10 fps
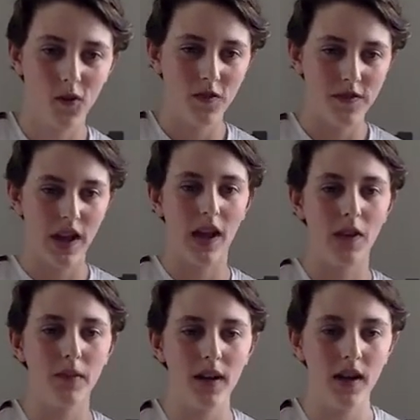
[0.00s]
If
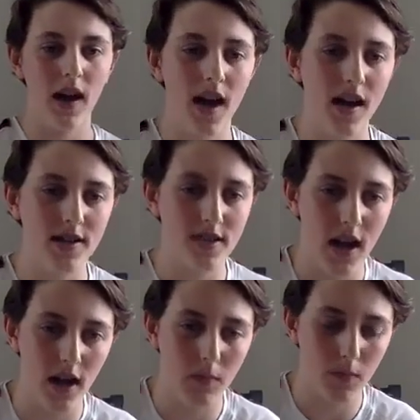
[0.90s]
anybody has
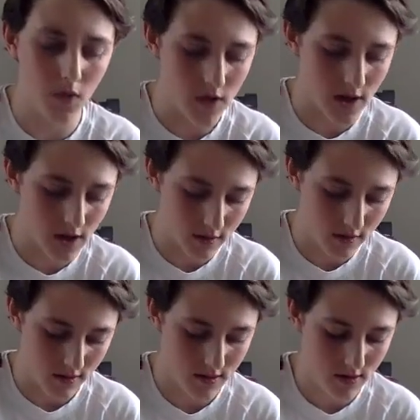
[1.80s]
any more
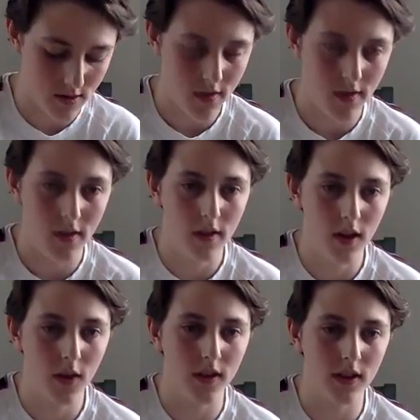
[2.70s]

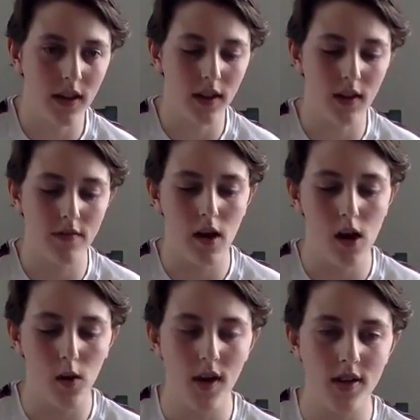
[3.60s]
you can think of,
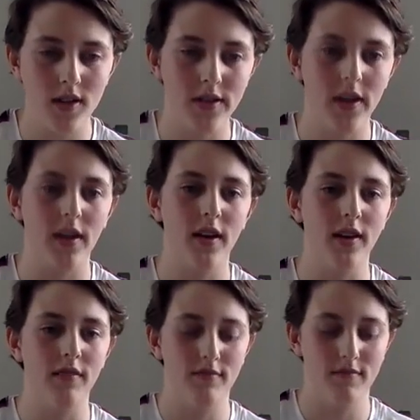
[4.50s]
all questions are
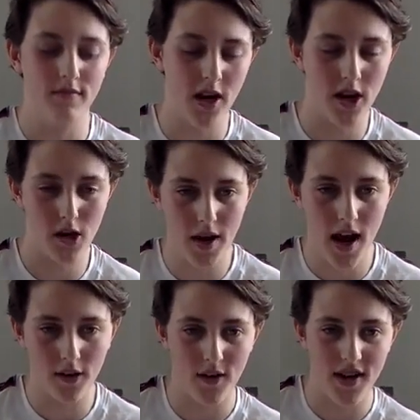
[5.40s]
good. None are
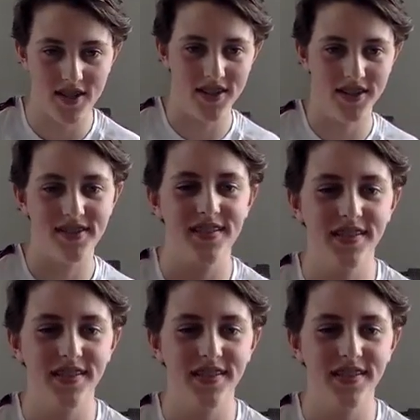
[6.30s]
bad questions.